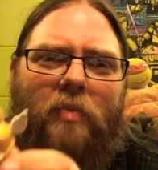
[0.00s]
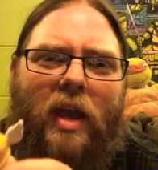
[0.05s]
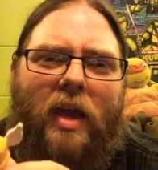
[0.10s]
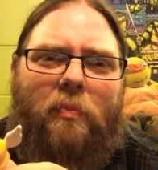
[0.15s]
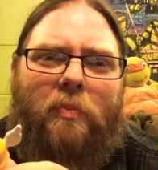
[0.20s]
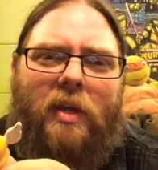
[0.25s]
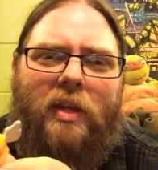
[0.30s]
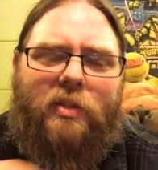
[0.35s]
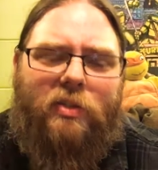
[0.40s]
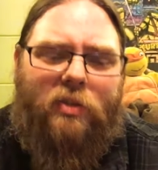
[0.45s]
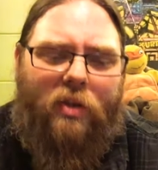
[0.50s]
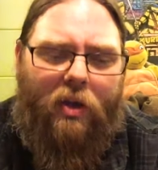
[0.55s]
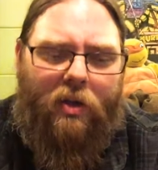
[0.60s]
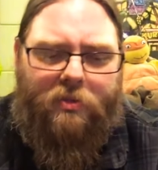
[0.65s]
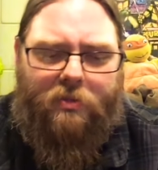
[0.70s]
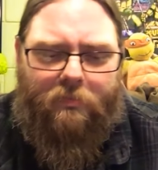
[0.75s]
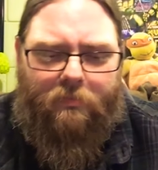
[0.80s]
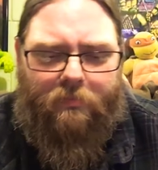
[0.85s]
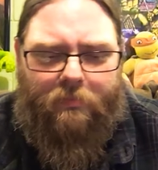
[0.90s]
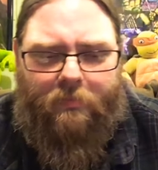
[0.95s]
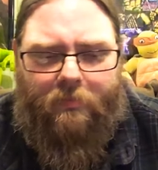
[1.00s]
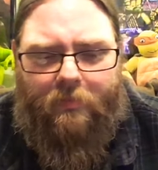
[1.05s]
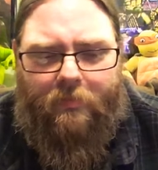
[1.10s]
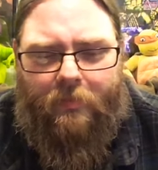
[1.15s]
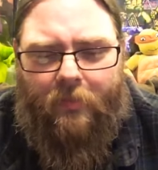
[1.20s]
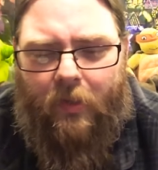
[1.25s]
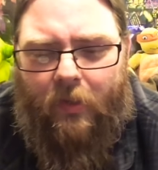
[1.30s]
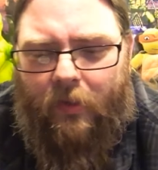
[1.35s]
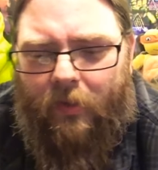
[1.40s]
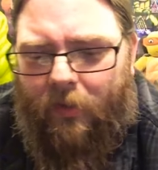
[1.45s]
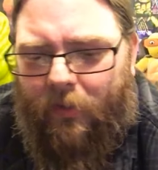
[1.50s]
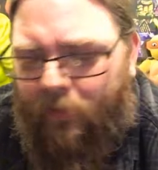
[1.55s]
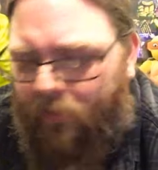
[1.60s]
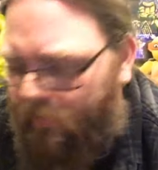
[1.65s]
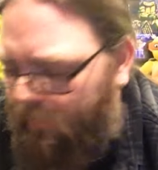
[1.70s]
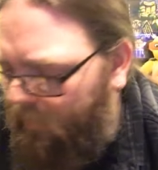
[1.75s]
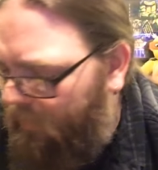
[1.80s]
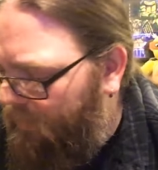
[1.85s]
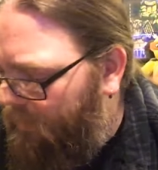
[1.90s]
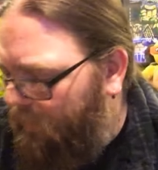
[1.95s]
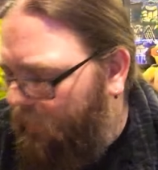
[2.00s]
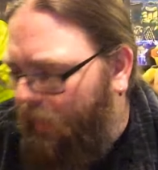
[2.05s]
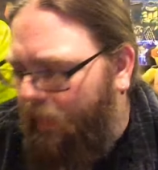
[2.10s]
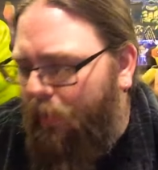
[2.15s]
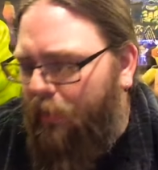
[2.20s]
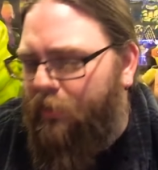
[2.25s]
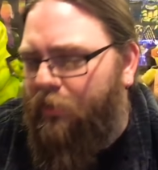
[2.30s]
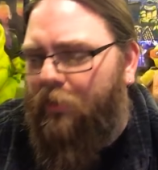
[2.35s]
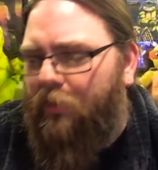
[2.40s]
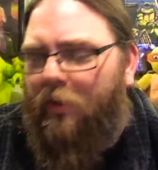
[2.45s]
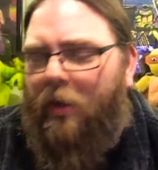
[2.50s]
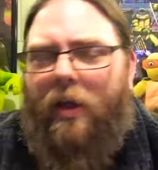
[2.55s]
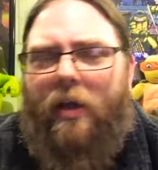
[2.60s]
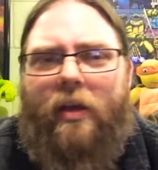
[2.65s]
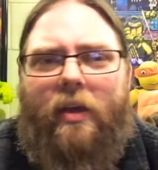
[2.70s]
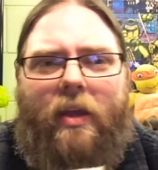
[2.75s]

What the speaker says: Pac-Man's awesome. I also got